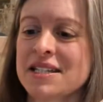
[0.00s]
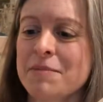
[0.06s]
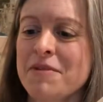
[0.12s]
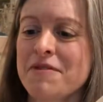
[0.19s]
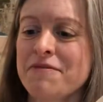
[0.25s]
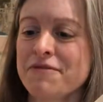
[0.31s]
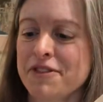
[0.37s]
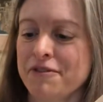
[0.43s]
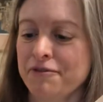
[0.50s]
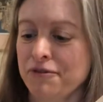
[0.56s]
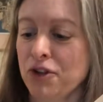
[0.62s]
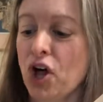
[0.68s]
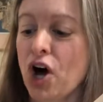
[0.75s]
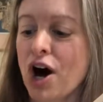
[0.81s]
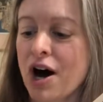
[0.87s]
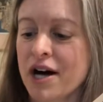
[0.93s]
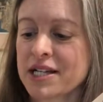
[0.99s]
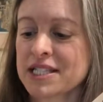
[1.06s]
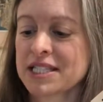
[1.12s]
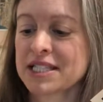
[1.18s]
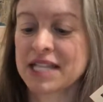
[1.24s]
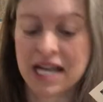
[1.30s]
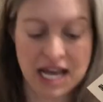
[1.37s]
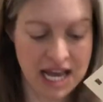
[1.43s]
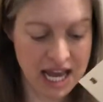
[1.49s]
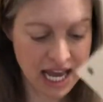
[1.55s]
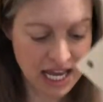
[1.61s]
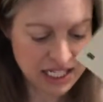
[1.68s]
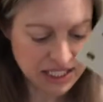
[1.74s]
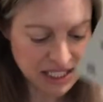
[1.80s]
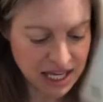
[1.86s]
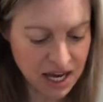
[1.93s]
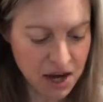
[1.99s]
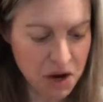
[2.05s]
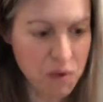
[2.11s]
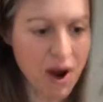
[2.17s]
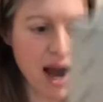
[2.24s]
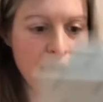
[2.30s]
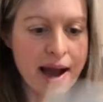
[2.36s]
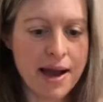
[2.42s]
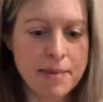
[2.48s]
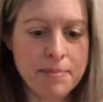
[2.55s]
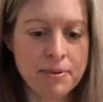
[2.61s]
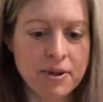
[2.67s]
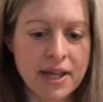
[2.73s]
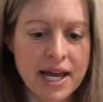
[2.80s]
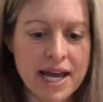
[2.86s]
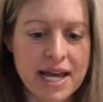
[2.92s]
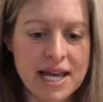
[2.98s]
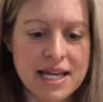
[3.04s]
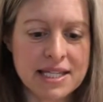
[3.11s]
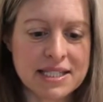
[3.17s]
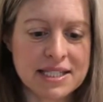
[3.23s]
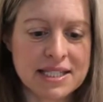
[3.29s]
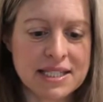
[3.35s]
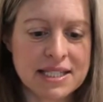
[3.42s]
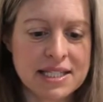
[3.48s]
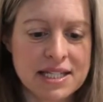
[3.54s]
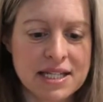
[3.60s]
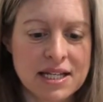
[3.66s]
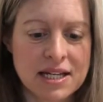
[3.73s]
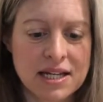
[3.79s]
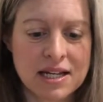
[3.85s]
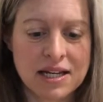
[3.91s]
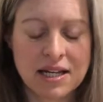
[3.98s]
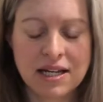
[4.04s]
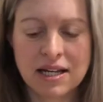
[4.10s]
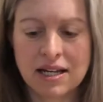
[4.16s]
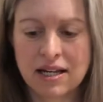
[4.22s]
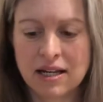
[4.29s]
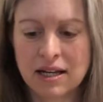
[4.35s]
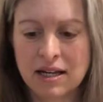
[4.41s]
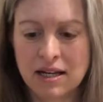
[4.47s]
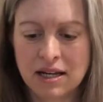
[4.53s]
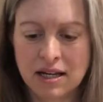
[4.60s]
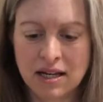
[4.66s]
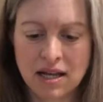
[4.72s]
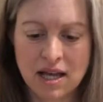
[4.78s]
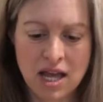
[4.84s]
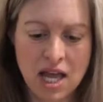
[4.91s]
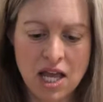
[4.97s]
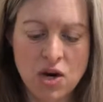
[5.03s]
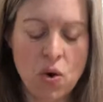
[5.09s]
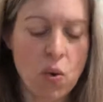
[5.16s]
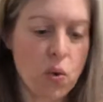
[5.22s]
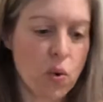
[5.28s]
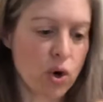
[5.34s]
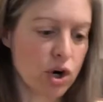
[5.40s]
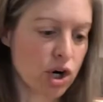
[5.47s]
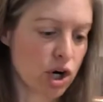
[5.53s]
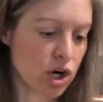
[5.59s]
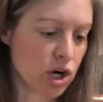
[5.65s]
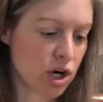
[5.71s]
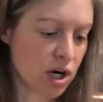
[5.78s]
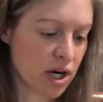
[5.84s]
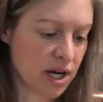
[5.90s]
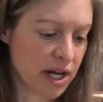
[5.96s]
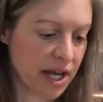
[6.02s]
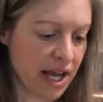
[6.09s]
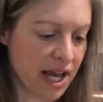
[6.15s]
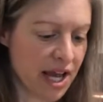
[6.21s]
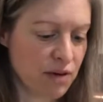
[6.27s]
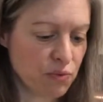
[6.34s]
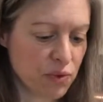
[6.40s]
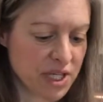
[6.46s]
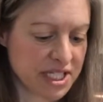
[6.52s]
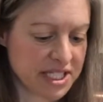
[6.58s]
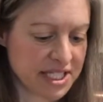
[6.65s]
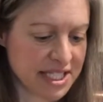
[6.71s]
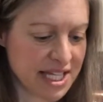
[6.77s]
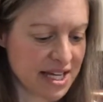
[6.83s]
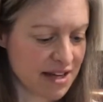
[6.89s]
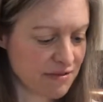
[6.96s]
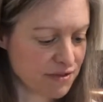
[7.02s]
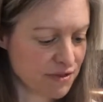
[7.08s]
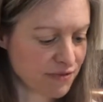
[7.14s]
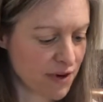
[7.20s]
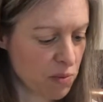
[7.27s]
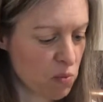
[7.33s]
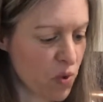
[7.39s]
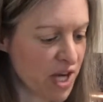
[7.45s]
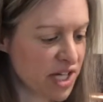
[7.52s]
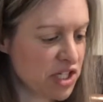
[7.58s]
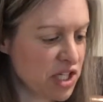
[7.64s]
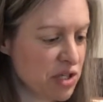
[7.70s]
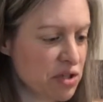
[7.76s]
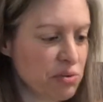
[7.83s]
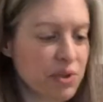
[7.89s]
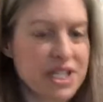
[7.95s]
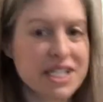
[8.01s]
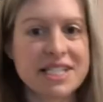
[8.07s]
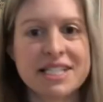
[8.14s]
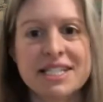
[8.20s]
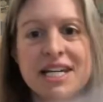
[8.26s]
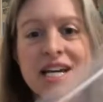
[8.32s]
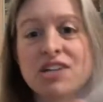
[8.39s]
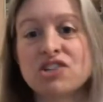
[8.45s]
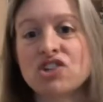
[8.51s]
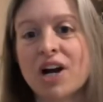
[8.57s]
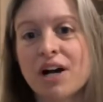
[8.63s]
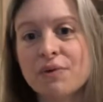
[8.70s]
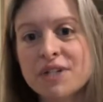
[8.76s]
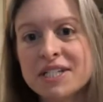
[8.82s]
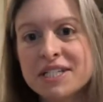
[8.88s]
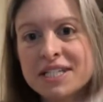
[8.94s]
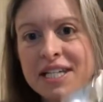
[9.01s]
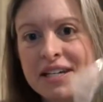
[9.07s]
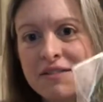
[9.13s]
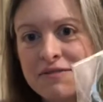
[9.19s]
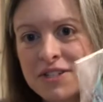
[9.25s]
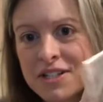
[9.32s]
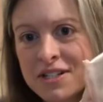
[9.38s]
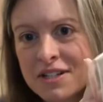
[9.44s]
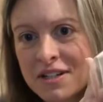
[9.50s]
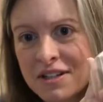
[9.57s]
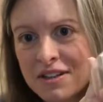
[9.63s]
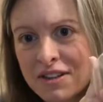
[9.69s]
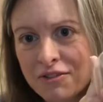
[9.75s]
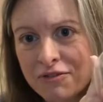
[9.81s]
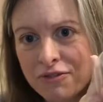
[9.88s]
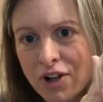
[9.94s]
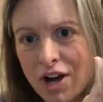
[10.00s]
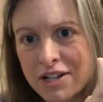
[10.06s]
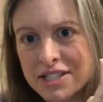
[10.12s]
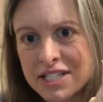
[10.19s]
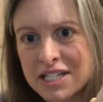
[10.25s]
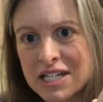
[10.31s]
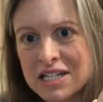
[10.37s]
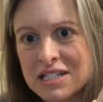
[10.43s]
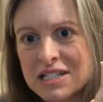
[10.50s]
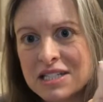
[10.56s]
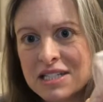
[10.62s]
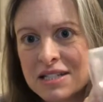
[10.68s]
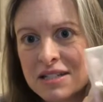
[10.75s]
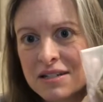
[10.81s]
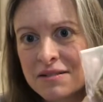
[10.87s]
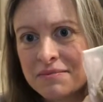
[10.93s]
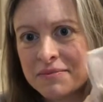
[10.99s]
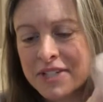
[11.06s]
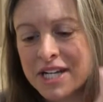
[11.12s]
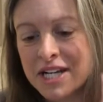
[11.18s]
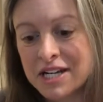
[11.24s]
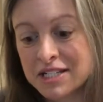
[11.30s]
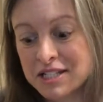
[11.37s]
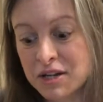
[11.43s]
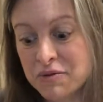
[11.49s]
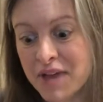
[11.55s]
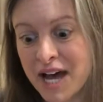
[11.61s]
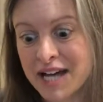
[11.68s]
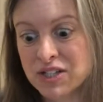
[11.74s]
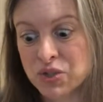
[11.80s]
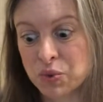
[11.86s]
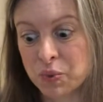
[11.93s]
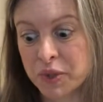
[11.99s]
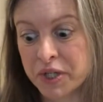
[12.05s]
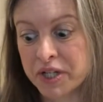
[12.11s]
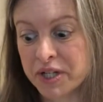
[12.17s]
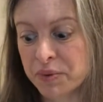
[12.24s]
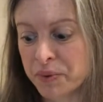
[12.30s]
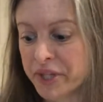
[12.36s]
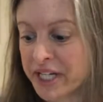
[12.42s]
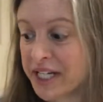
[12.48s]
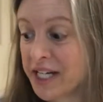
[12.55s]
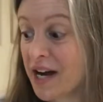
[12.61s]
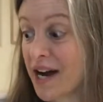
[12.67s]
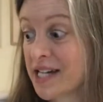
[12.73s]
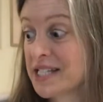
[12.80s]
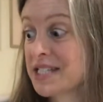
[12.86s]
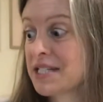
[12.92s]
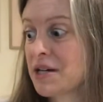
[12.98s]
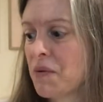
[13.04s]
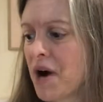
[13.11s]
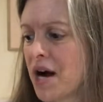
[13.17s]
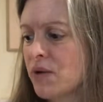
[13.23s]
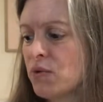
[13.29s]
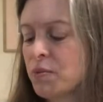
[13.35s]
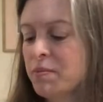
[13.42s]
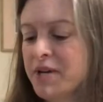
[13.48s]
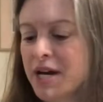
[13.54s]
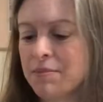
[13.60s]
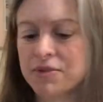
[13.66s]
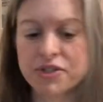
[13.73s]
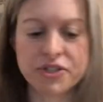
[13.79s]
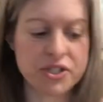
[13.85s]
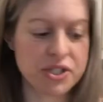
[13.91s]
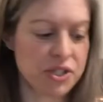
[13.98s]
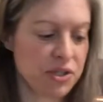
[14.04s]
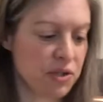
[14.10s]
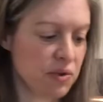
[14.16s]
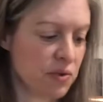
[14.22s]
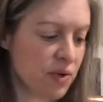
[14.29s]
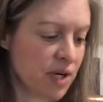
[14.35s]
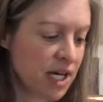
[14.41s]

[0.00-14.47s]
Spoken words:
of the floss. And so I placed an order and received from 123 Stitch, I received the flosses. So that's really, really nice. So I will be able to